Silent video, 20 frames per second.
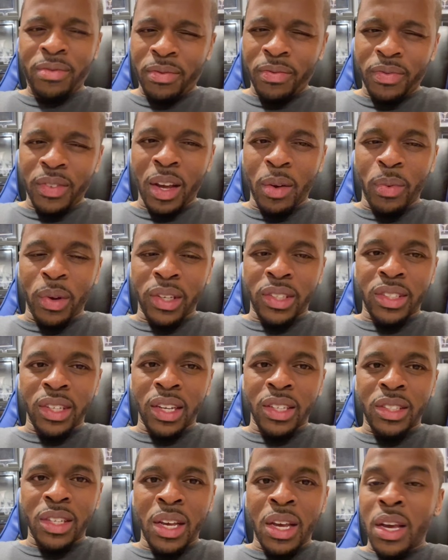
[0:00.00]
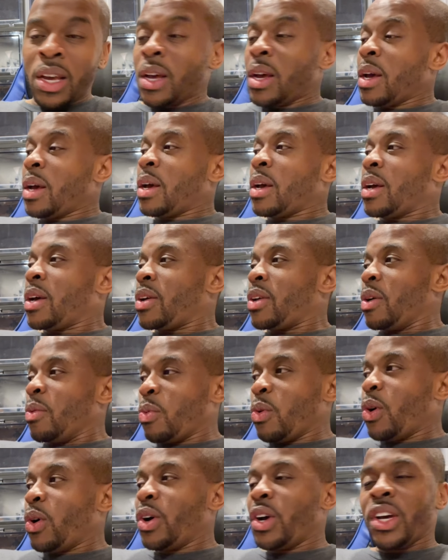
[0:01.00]
That makes sense. Your
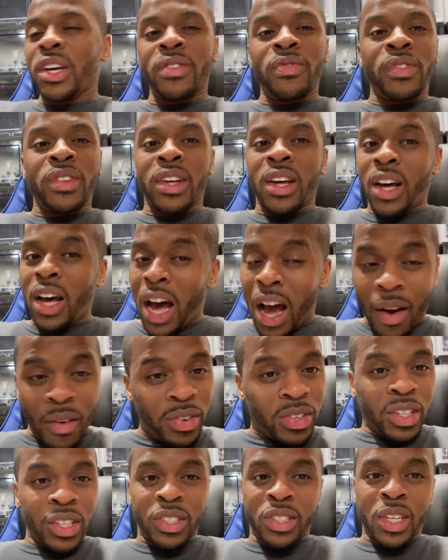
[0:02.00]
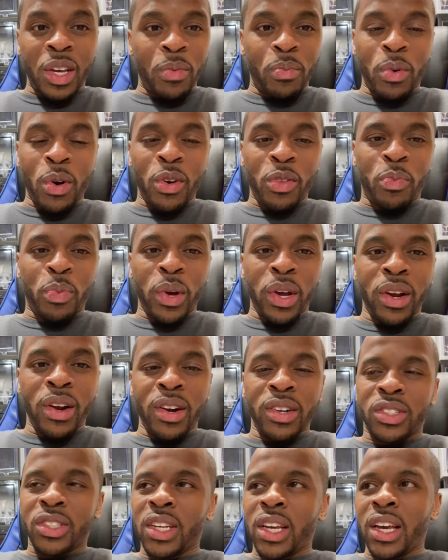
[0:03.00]
boy obviously skipped both
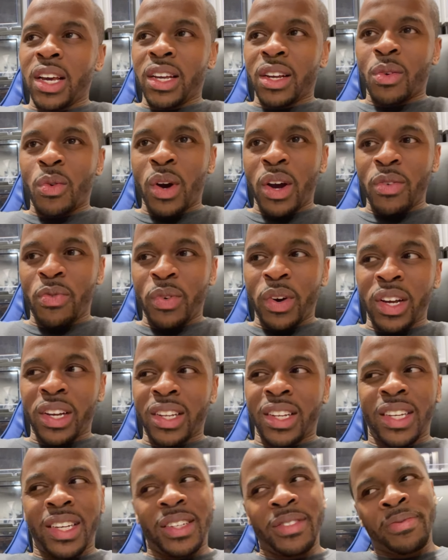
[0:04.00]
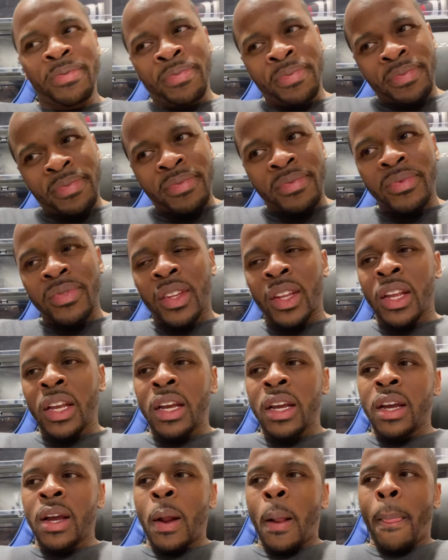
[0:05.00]
pairs, and quite frankly,
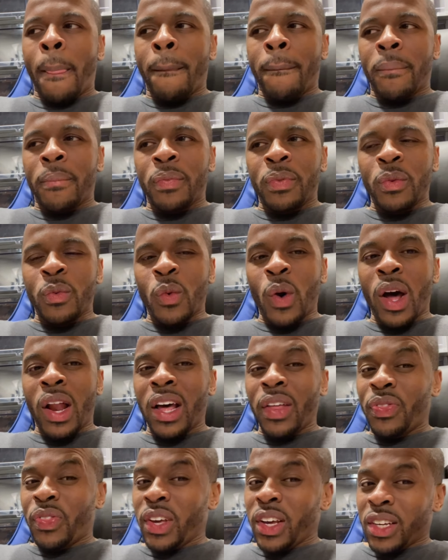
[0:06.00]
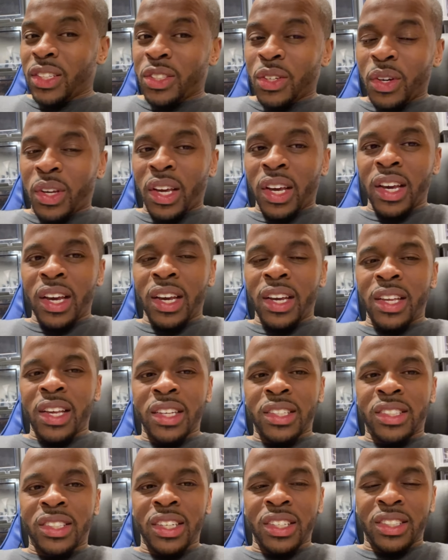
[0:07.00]
while I think it's okay,
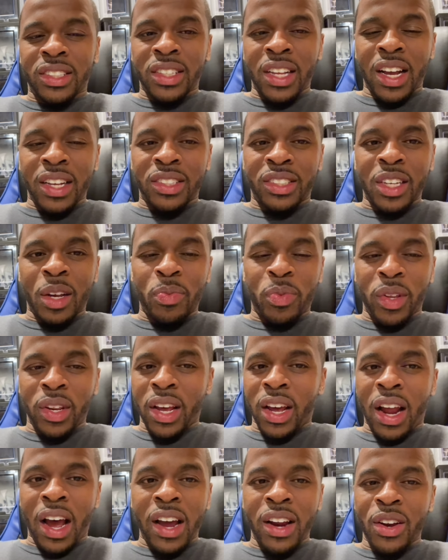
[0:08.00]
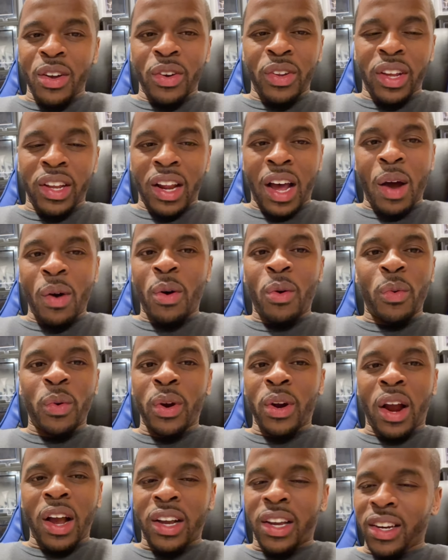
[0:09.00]
it's just not something that I know that I will
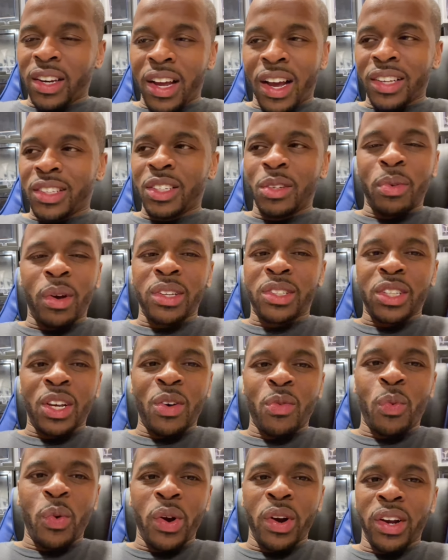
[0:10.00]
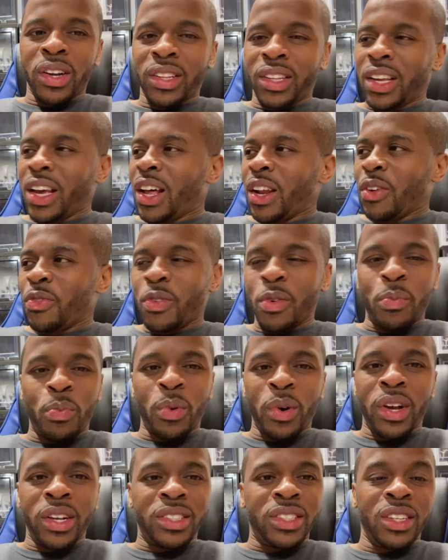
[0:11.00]
wear. I cannot see myself wearing the elephant
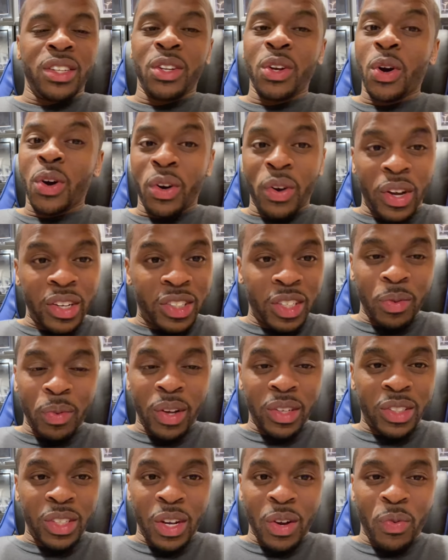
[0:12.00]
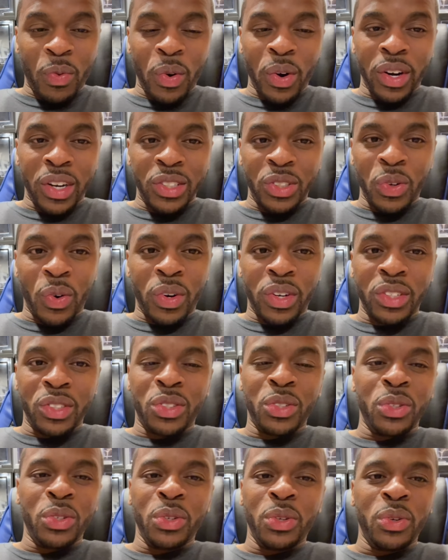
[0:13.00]
prints, and nor do I see myself wearing Jordan
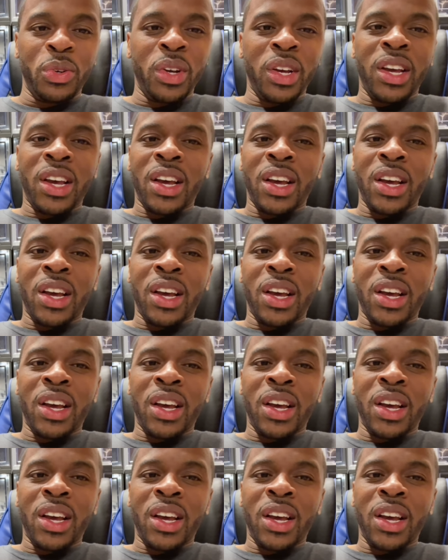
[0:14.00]
2